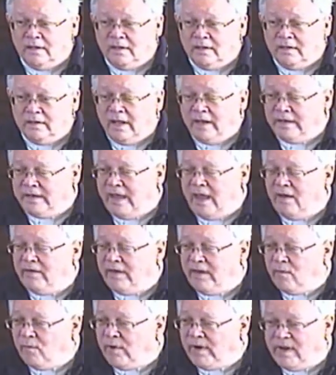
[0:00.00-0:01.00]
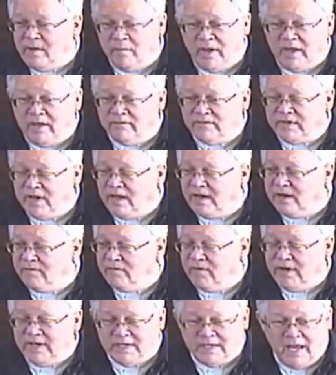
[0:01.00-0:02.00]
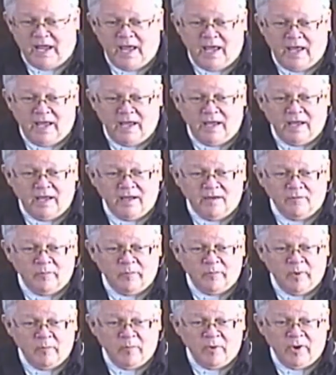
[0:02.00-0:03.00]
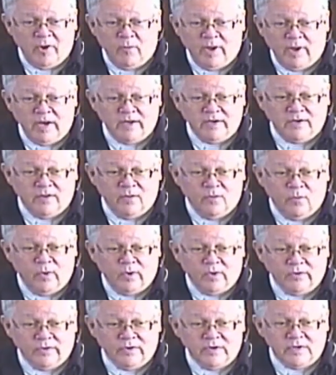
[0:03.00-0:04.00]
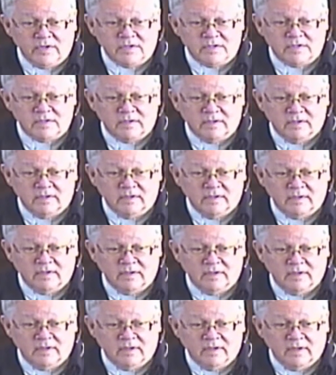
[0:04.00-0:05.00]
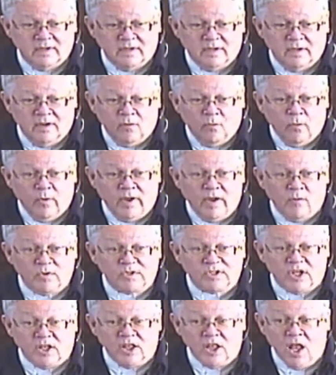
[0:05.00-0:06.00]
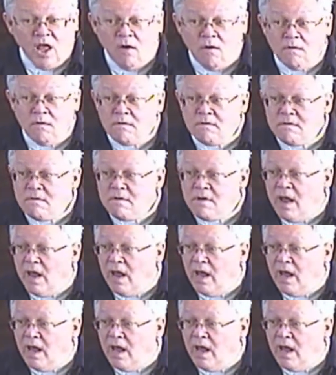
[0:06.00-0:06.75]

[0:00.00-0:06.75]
Not counting what he may have done every day. Remember, he went into the wilderness where he was alone